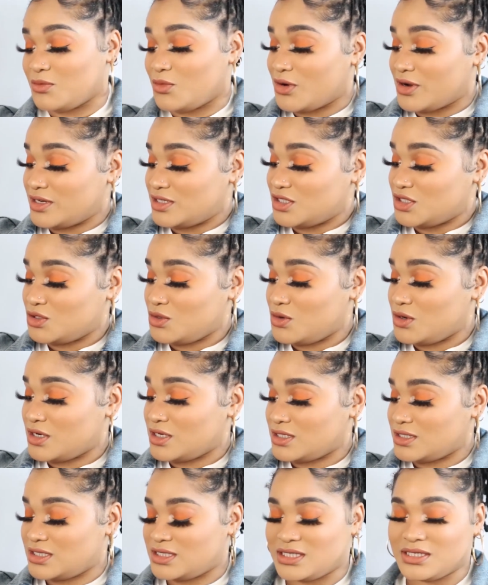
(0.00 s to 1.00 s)
wearing
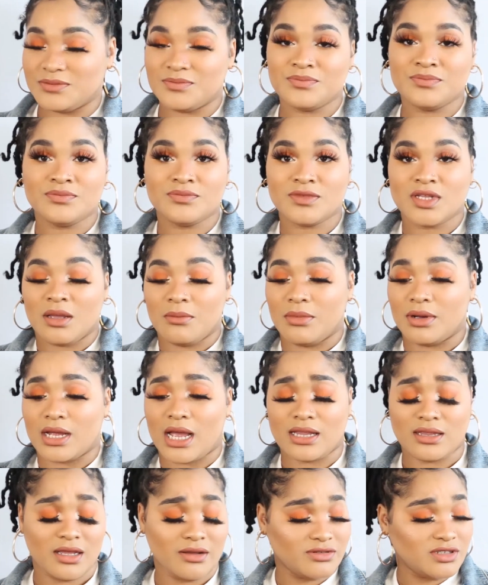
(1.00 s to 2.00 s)
shorts, but
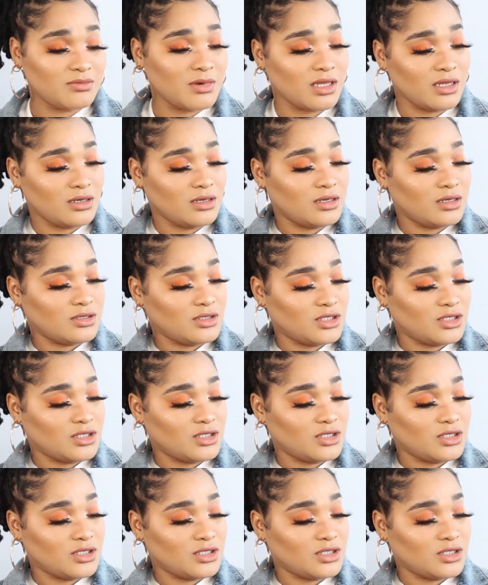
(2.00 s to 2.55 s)
I love smelling good.